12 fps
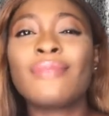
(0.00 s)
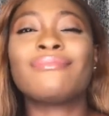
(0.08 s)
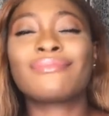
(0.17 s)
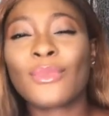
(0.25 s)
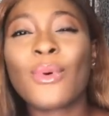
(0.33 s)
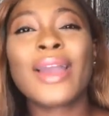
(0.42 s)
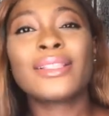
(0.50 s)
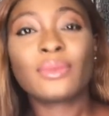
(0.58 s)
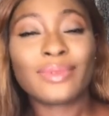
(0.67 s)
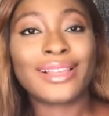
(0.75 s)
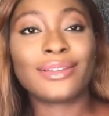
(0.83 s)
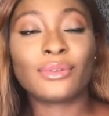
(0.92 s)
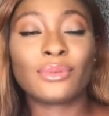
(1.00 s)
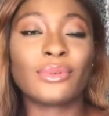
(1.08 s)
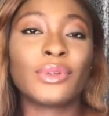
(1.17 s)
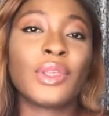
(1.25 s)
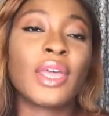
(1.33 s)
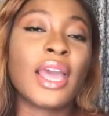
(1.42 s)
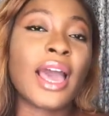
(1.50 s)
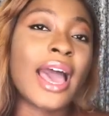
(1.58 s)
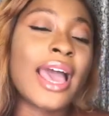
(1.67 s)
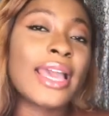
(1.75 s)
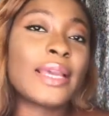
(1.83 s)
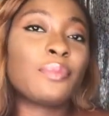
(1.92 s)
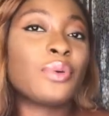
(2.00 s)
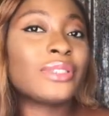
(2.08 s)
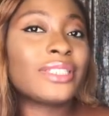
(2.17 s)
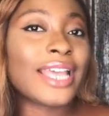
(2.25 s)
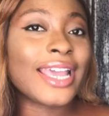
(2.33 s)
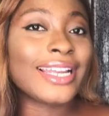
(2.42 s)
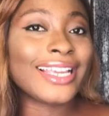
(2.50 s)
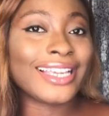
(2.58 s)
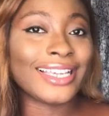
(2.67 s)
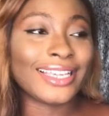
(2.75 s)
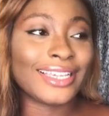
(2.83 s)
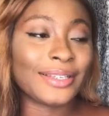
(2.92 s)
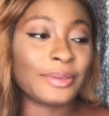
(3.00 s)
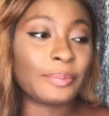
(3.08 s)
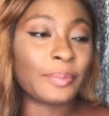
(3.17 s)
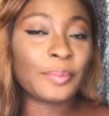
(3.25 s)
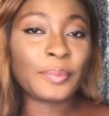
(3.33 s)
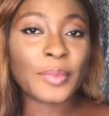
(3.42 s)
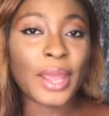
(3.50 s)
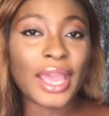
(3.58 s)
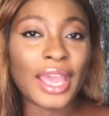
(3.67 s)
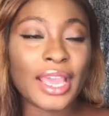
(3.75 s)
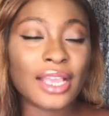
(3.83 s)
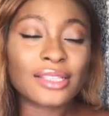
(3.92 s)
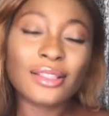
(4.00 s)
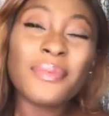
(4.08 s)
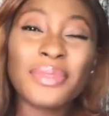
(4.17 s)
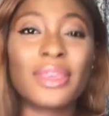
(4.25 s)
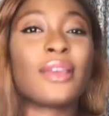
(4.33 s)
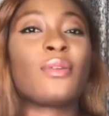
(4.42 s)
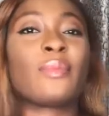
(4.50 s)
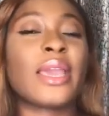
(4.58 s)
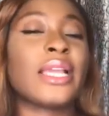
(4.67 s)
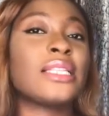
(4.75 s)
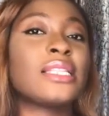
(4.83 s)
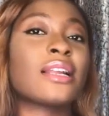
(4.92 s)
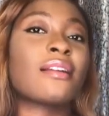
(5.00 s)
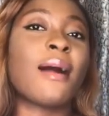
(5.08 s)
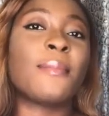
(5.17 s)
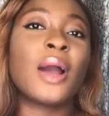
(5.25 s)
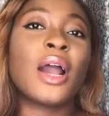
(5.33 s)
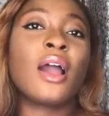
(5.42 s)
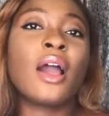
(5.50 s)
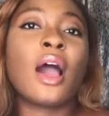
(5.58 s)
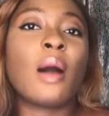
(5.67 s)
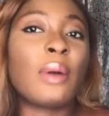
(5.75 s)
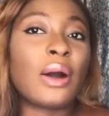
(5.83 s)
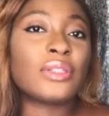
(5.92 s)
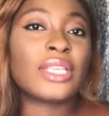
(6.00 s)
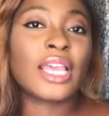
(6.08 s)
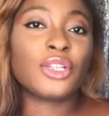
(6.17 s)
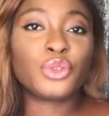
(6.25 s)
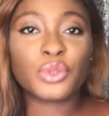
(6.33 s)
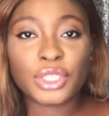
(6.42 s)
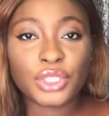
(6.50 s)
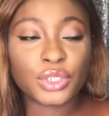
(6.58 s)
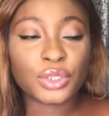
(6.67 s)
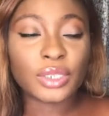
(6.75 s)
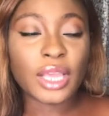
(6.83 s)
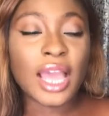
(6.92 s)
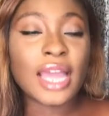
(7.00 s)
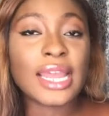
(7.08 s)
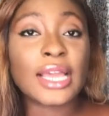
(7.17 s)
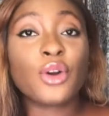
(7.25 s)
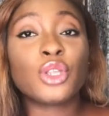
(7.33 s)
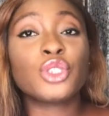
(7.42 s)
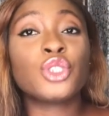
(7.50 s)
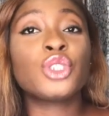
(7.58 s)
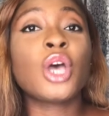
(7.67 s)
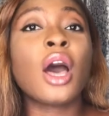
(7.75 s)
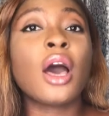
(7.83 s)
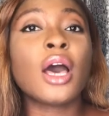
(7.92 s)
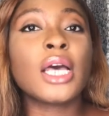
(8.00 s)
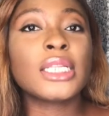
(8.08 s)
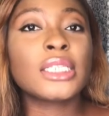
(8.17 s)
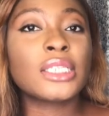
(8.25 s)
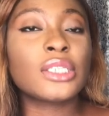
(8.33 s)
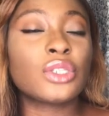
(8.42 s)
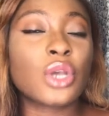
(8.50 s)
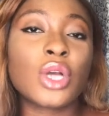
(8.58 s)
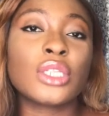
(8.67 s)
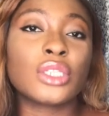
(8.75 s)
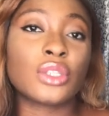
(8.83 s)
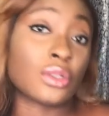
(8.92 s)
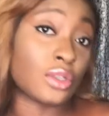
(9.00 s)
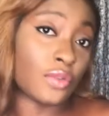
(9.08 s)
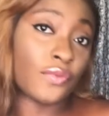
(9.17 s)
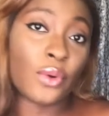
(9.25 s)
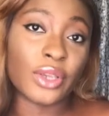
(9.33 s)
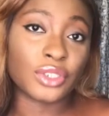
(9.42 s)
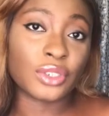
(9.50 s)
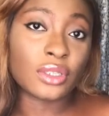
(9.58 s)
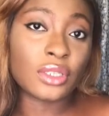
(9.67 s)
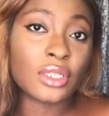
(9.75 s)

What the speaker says: quite a while ago, I posted something on my Instagram about egg donation and I got tons of questions